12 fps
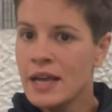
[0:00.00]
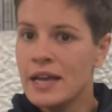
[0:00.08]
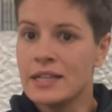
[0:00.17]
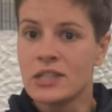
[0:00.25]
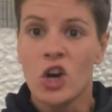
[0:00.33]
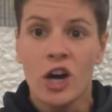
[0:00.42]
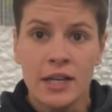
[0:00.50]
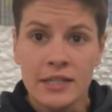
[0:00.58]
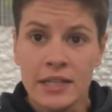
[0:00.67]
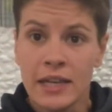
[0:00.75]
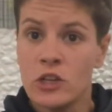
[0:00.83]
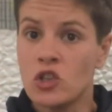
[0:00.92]
it's
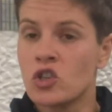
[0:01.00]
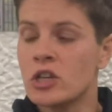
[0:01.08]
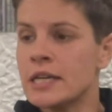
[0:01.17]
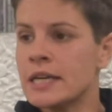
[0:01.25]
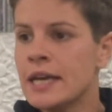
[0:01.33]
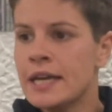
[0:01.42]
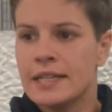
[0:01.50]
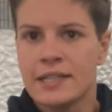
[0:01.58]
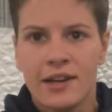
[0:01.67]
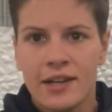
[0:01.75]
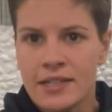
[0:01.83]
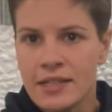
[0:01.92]
causing injury, it's
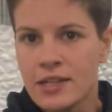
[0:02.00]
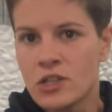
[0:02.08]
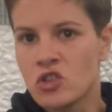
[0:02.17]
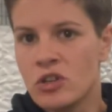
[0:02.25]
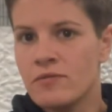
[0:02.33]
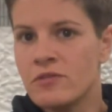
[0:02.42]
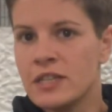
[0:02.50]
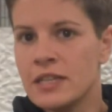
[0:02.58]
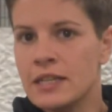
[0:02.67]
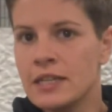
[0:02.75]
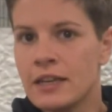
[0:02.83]
causing extreme fatigue.